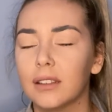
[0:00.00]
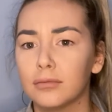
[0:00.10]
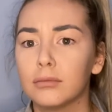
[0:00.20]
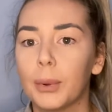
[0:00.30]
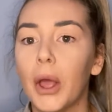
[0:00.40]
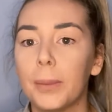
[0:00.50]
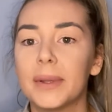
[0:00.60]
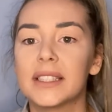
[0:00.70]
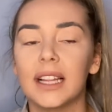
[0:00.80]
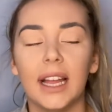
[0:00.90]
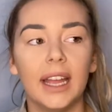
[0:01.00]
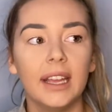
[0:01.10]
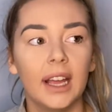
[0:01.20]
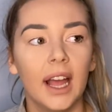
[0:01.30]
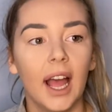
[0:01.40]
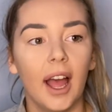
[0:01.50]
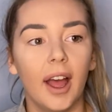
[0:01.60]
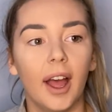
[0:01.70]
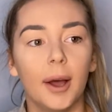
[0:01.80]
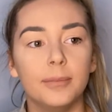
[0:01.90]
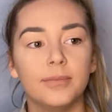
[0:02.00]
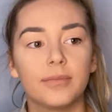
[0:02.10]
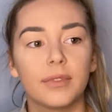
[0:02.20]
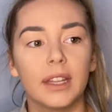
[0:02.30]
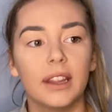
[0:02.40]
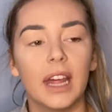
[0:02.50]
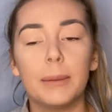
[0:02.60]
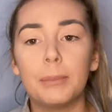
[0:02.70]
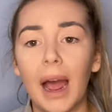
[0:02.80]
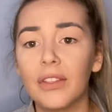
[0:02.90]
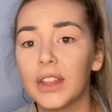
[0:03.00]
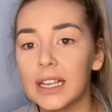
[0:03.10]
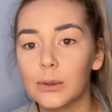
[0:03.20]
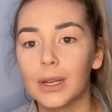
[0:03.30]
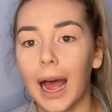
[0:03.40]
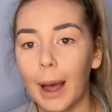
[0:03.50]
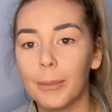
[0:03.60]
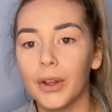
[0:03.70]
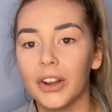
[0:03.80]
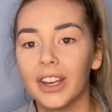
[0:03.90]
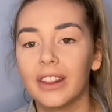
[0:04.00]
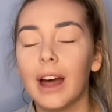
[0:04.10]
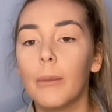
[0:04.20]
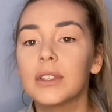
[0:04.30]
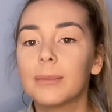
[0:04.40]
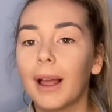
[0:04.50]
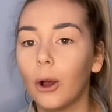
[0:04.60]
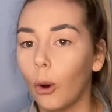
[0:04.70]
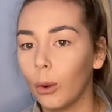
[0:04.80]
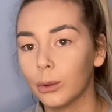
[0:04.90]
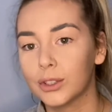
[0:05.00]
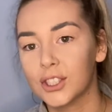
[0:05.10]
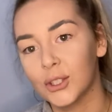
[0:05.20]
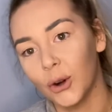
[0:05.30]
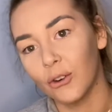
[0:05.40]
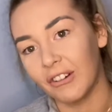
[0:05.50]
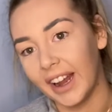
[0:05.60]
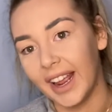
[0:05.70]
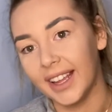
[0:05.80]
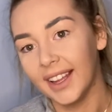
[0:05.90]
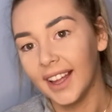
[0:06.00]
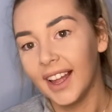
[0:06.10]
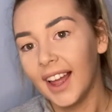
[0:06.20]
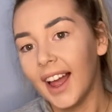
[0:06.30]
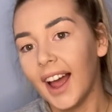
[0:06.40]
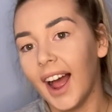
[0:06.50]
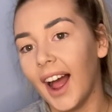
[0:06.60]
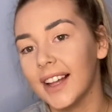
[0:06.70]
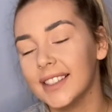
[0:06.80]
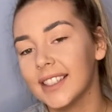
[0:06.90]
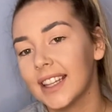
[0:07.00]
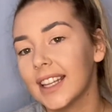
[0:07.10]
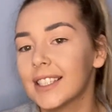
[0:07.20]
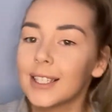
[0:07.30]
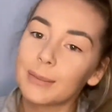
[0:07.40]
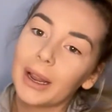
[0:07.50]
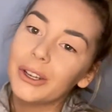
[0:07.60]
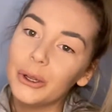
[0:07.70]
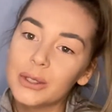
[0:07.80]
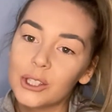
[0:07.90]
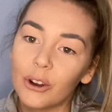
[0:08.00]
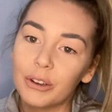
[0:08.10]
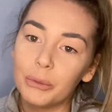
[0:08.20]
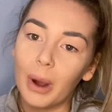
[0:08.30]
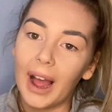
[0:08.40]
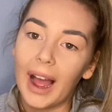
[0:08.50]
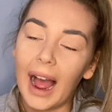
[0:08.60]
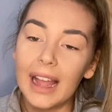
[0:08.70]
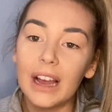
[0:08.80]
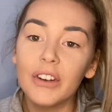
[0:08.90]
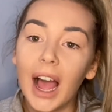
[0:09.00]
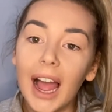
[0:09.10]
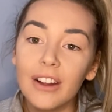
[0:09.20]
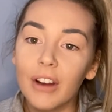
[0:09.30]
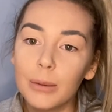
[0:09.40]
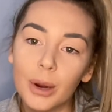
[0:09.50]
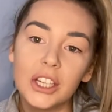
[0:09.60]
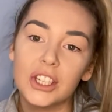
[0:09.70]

purposely, then bad things would happen. That was my old story. And this is my new story where I have a high vibration